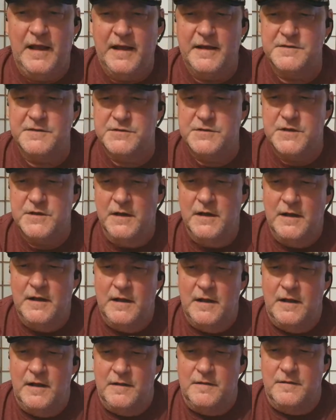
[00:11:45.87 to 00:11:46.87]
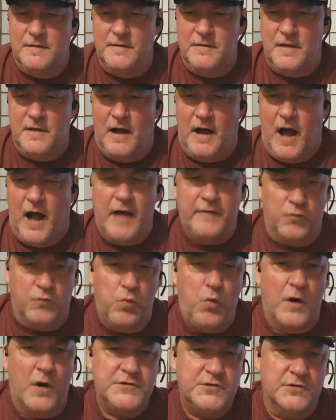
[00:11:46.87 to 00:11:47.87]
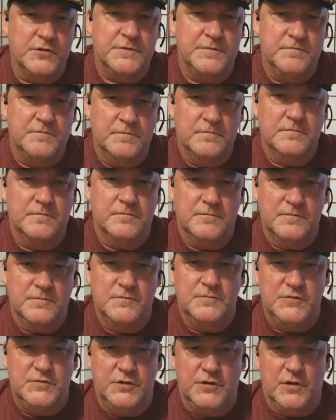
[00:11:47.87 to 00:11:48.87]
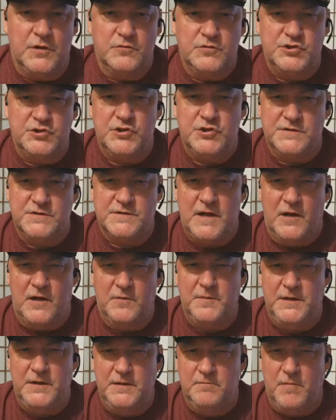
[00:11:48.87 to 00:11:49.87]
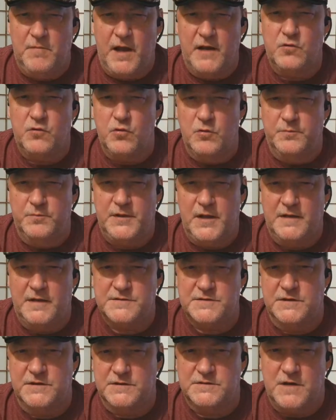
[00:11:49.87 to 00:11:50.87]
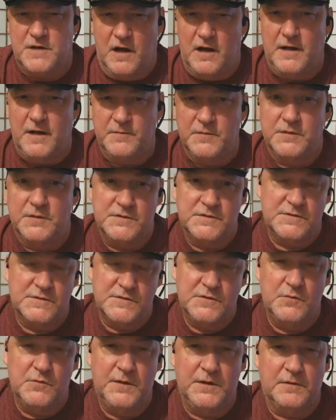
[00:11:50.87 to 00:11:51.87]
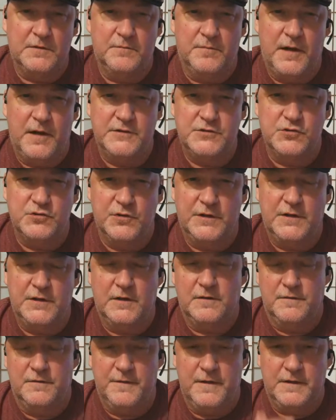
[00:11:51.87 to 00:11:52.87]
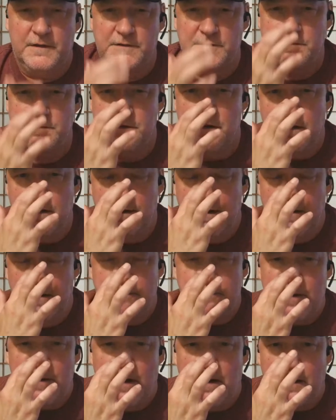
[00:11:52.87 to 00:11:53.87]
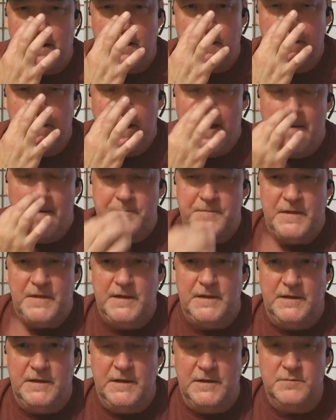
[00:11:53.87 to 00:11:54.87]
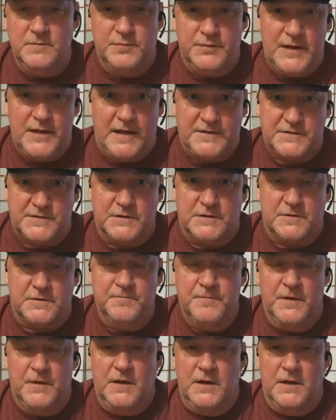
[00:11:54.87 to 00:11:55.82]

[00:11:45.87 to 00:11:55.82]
And I've wondered, just how many microplastics I'm consuming by drinking things uh, in plastic.